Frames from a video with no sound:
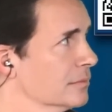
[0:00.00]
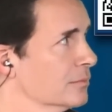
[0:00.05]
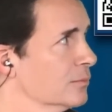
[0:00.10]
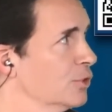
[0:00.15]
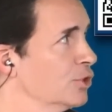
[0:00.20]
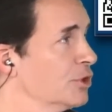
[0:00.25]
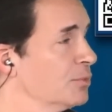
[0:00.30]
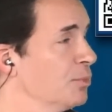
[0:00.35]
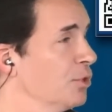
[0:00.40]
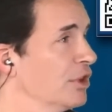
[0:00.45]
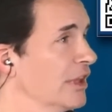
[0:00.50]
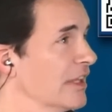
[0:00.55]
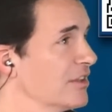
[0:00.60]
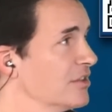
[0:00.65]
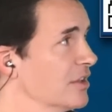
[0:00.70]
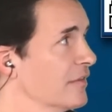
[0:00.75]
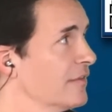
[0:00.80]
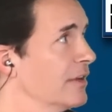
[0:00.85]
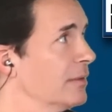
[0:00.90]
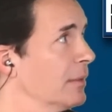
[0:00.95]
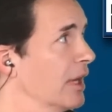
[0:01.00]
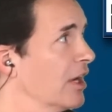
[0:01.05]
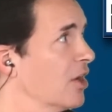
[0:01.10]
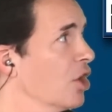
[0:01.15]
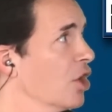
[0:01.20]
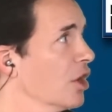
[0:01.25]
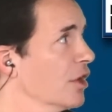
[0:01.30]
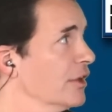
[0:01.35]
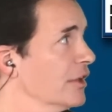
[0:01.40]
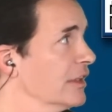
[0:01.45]
We'll just put that stuff in my
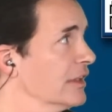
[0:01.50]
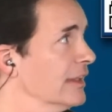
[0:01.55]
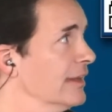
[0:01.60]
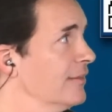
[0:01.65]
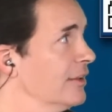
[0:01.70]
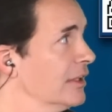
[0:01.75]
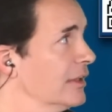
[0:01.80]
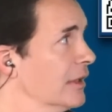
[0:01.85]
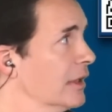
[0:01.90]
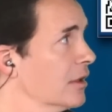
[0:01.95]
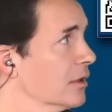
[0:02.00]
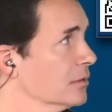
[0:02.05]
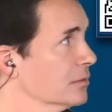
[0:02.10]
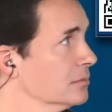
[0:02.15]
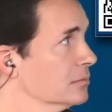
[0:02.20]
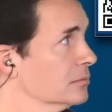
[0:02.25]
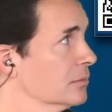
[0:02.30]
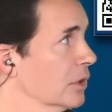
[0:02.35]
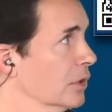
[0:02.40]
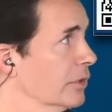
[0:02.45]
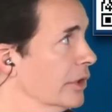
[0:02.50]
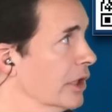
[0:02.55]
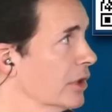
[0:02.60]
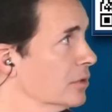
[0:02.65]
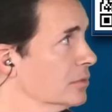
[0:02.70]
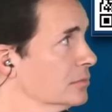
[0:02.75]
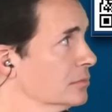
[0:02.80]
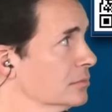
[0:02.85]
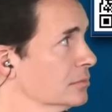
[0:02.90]
car, and you can leave it in there. I don't care.